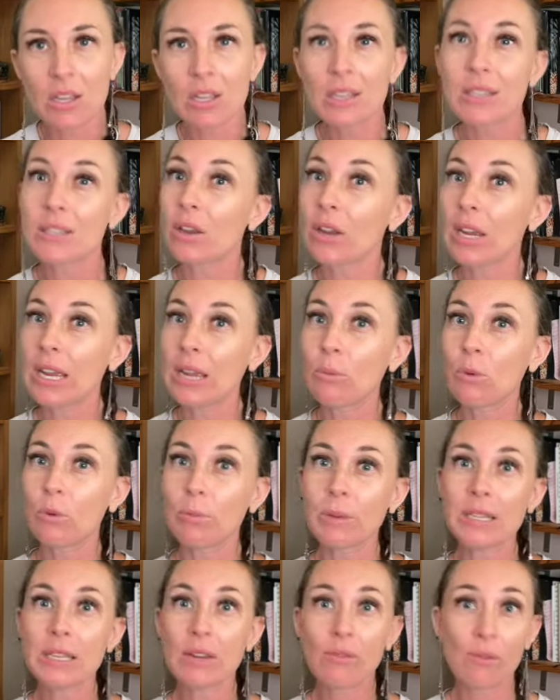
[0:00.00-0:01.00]
So it will
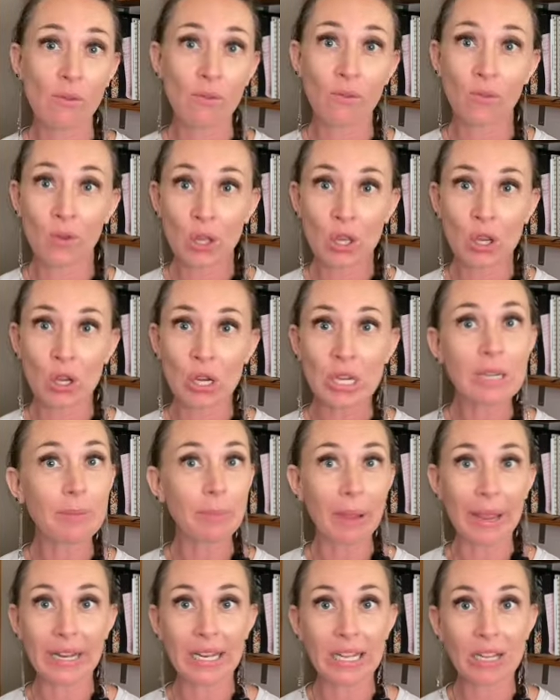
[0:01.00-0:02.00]
be different for you
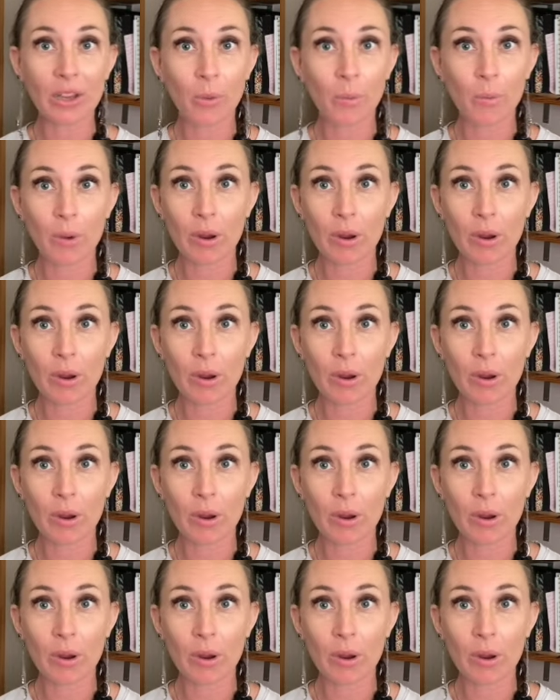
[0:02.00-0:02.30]
depending on